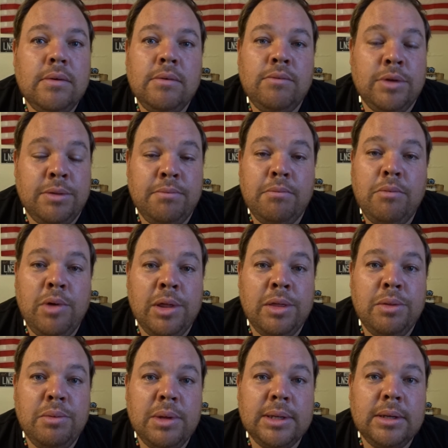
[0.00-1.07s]

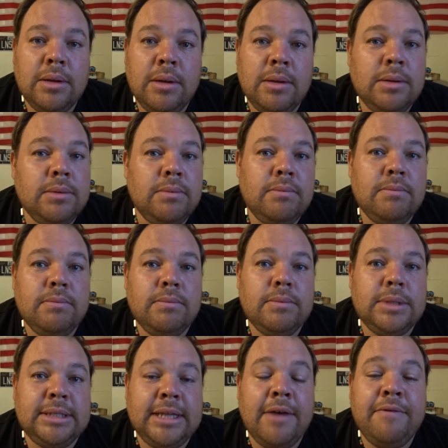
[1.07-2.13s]
with
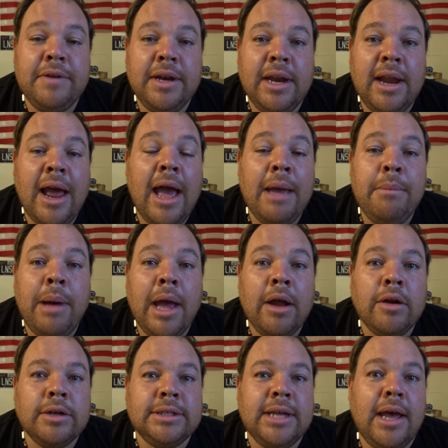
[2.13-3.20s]
Stephanie and I by
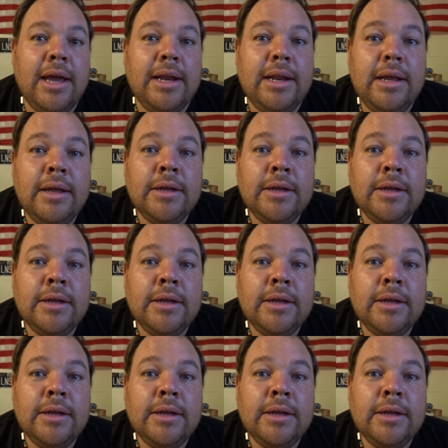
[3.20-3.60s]
her side.